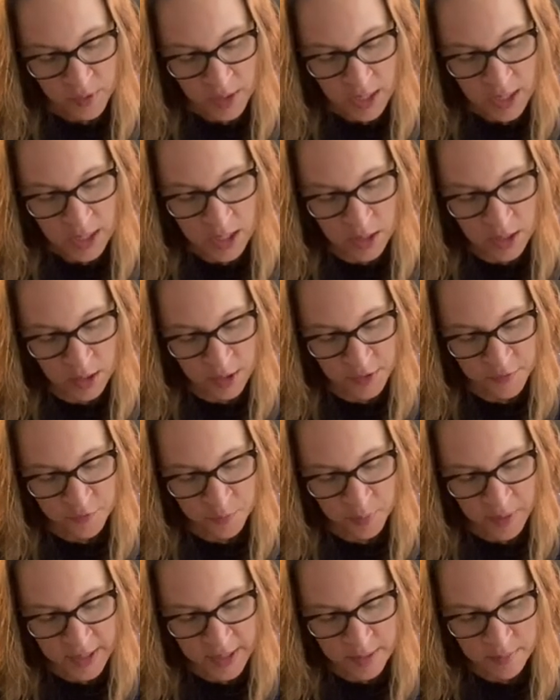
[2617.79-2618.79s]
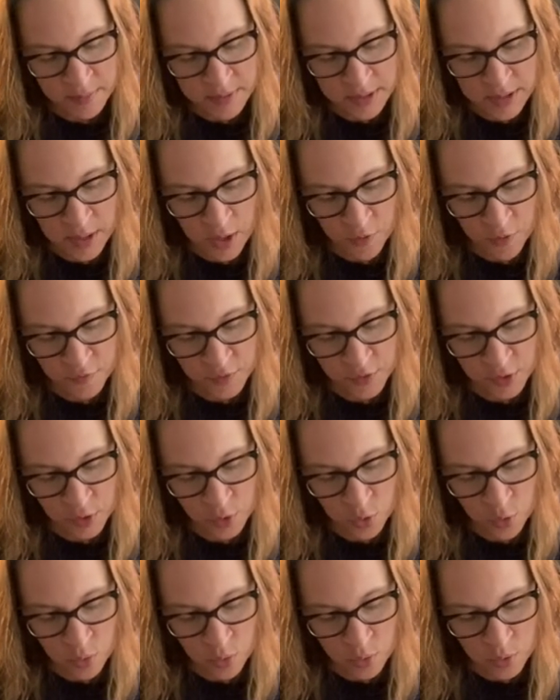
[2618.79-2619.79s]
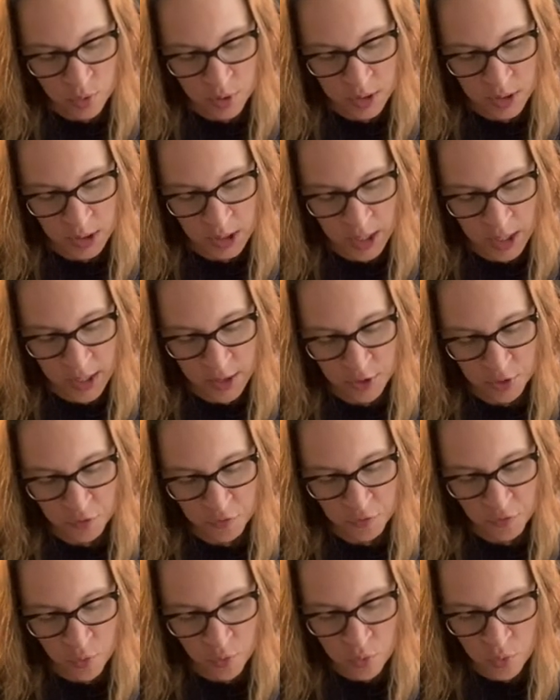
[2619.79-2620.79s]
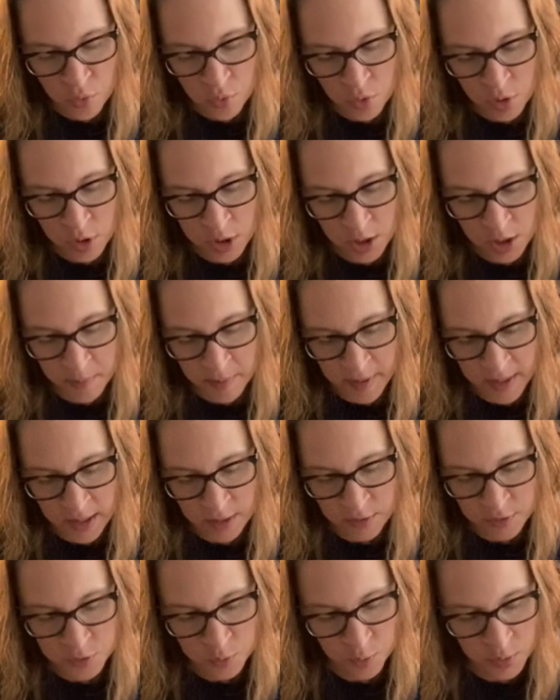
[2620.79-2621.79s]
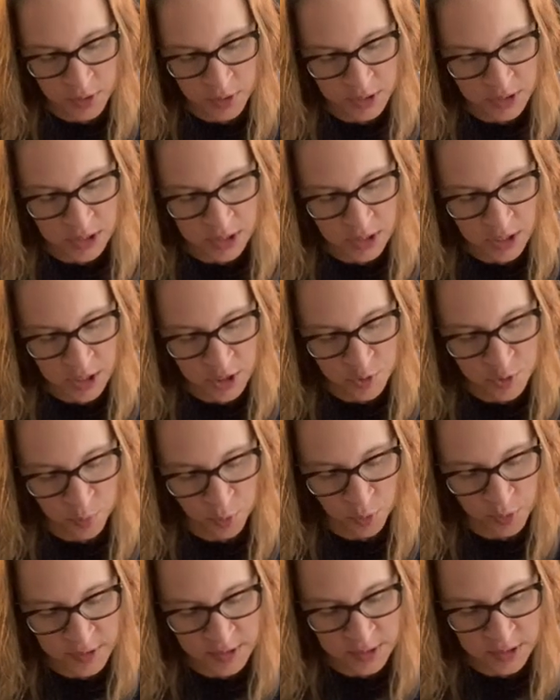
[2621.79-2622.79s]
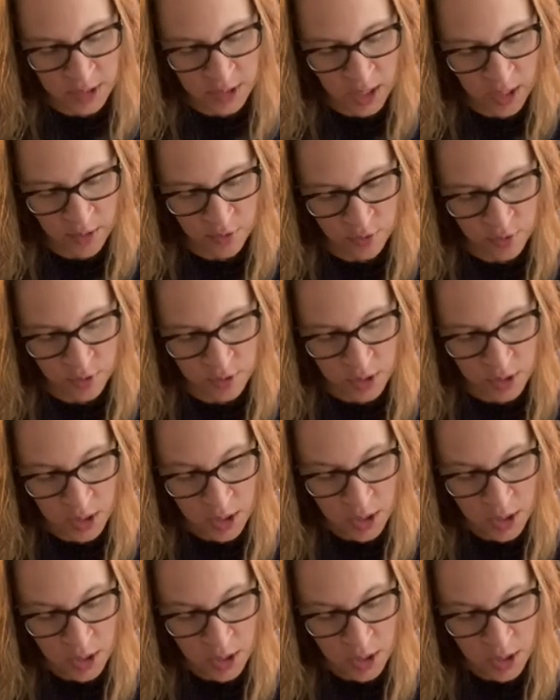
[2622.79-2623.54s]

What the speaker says: He lived by himself in a kind of cool clubhouse where teenage boys gathered